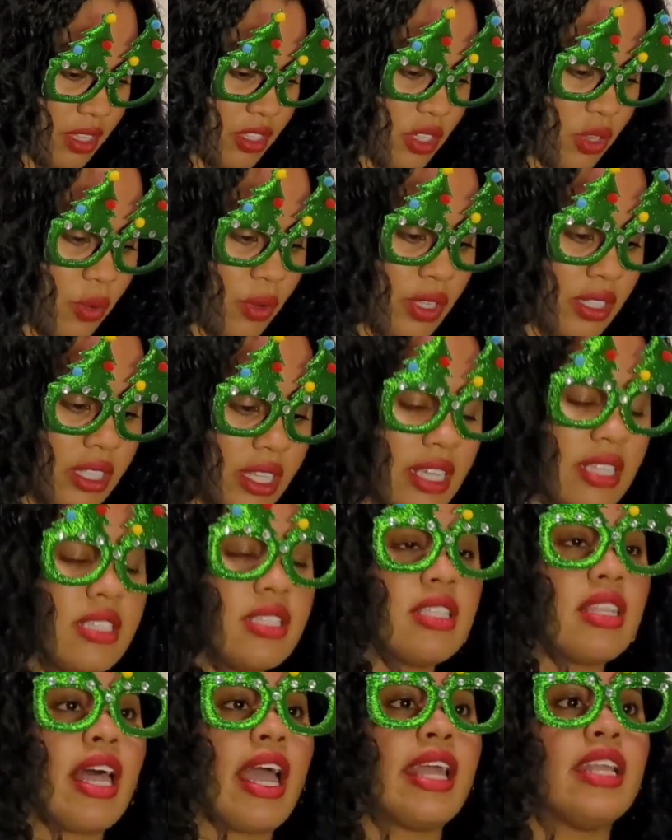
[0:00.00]
So
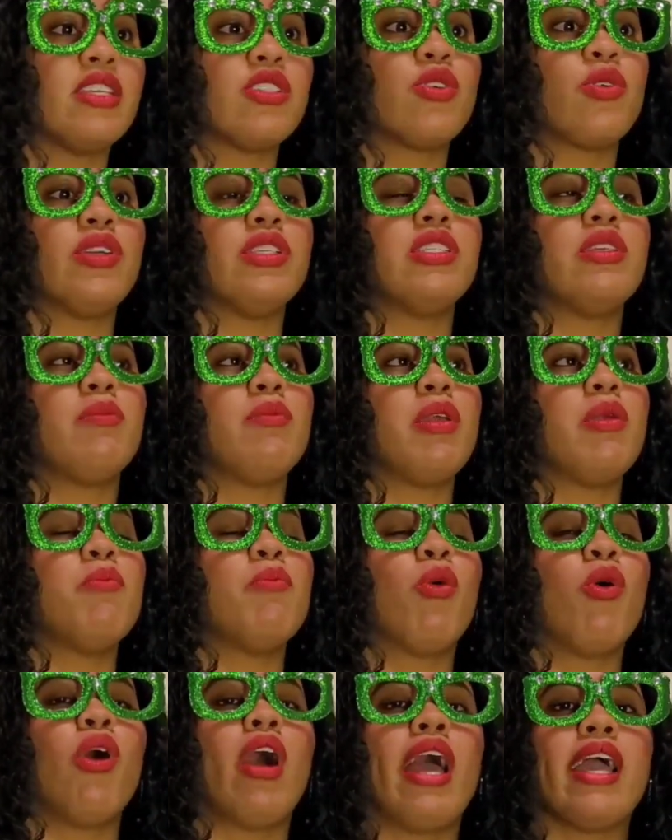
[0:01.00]
this line is going to be
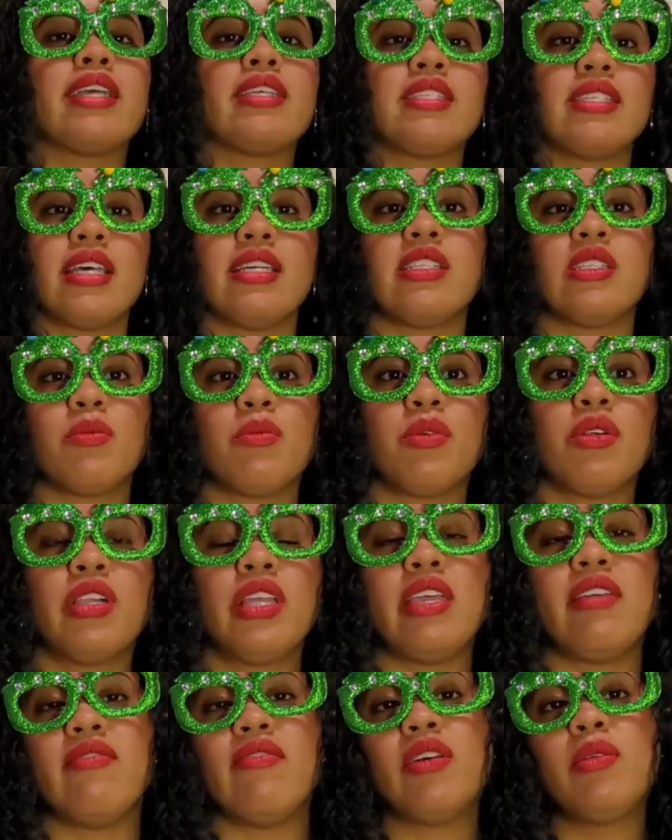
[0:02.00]
more accessible.
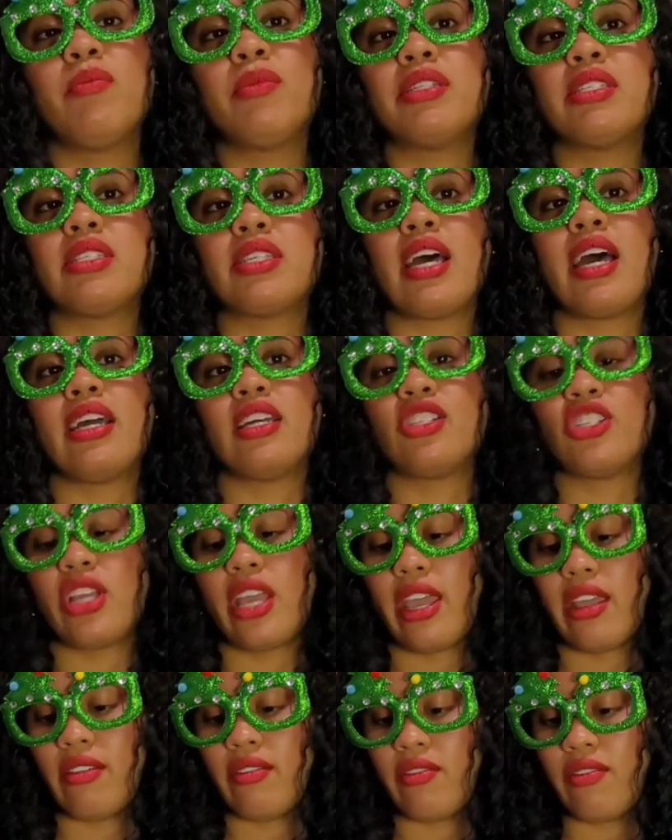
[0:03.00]
Even Massage
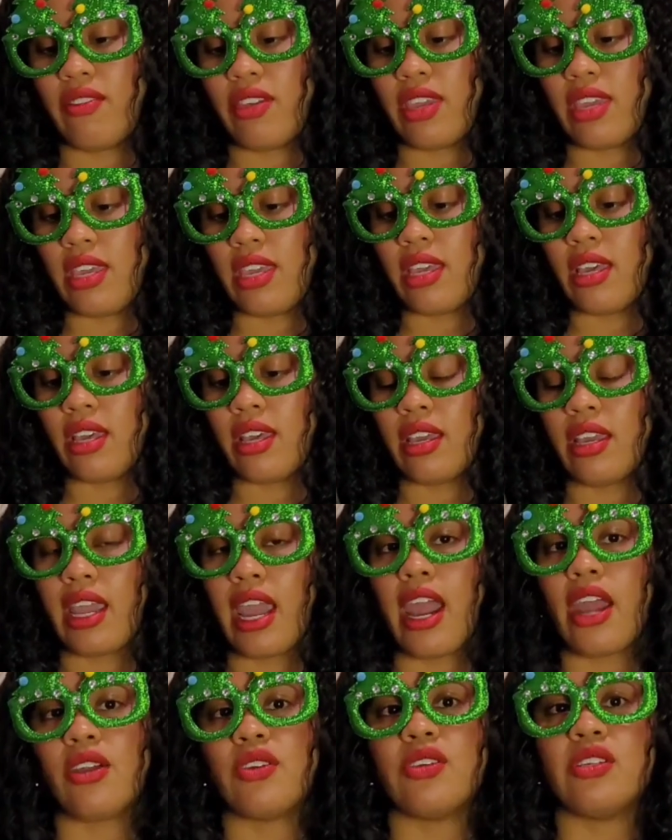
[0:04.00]
Envy
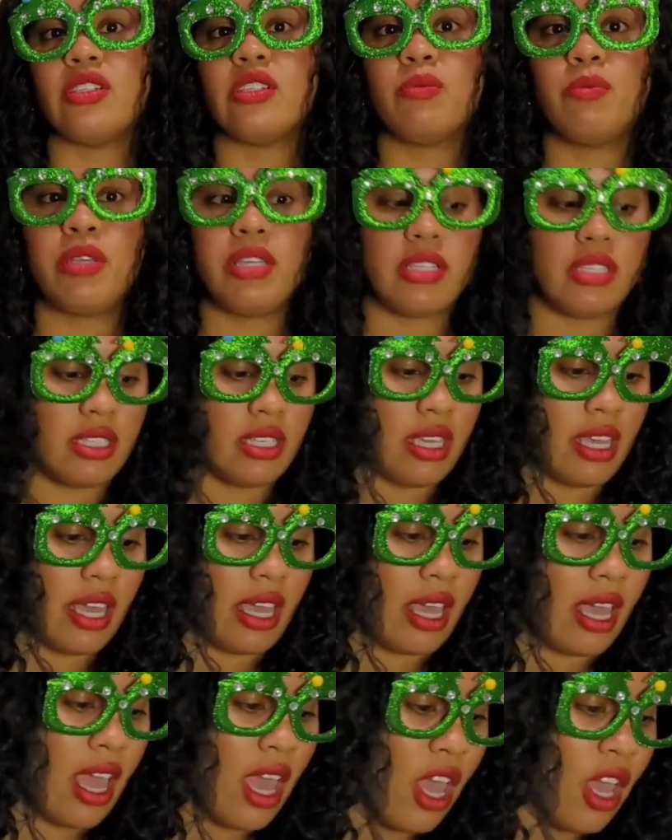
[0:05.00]
carries
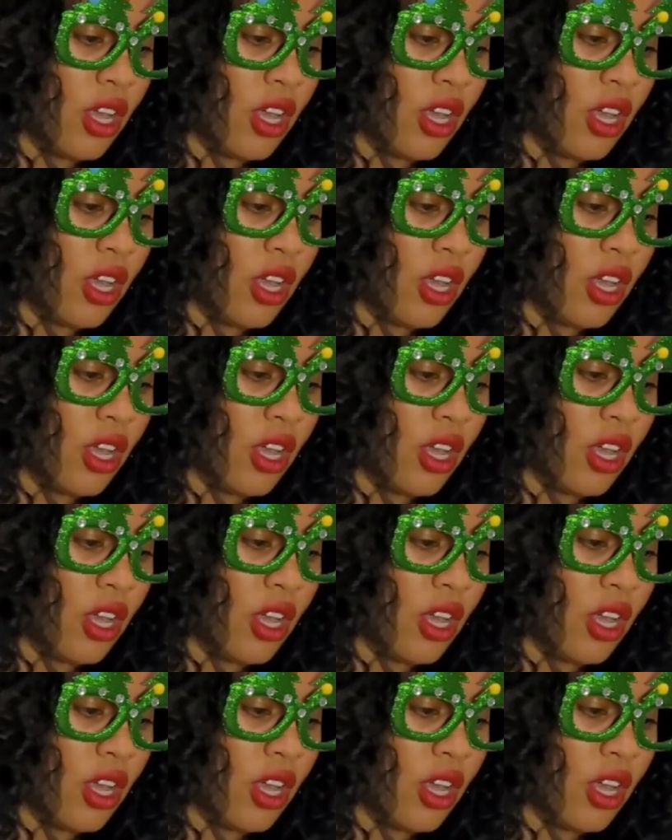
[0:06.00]
PCA.